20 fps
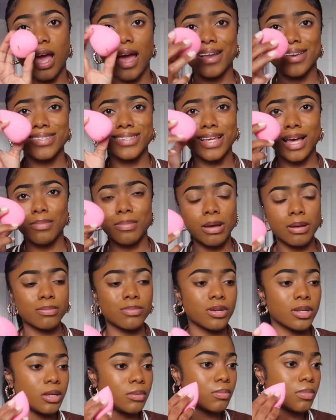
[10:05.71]
I just got my
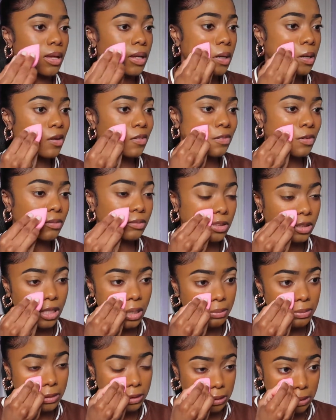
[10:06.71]
beauty blender from
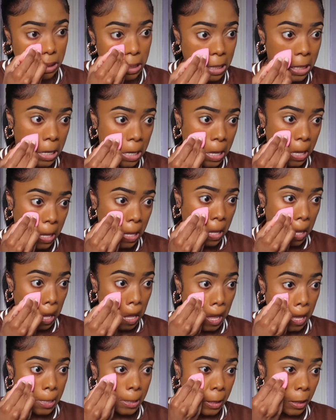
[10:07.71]
Shop Miss A.
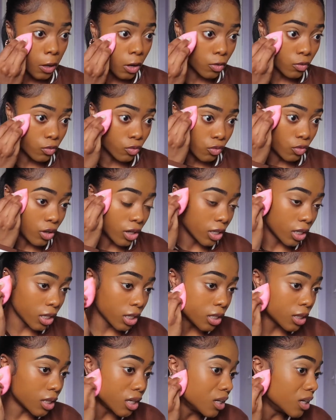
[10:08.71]
They are really
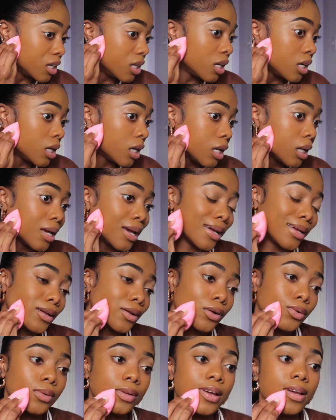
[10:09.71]
good, and
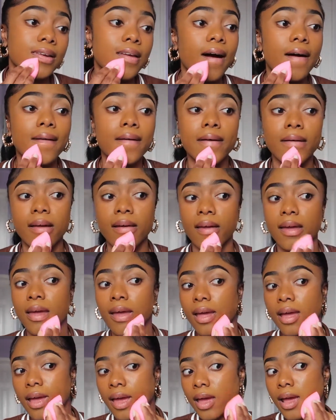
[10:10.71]
they're only $1.
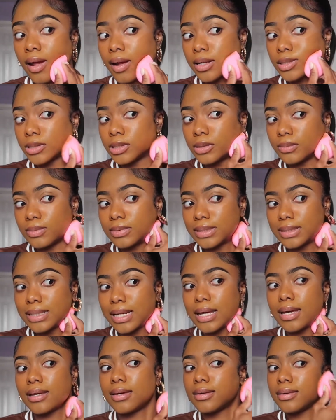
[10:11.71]
So it's
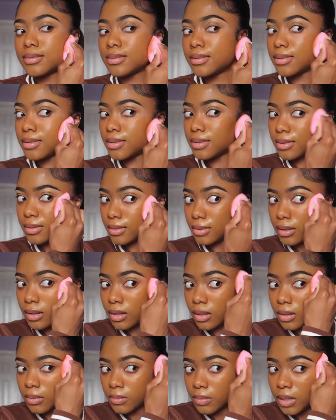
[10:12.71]
like,
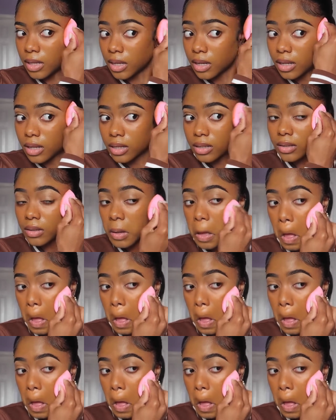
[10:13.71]
yeah.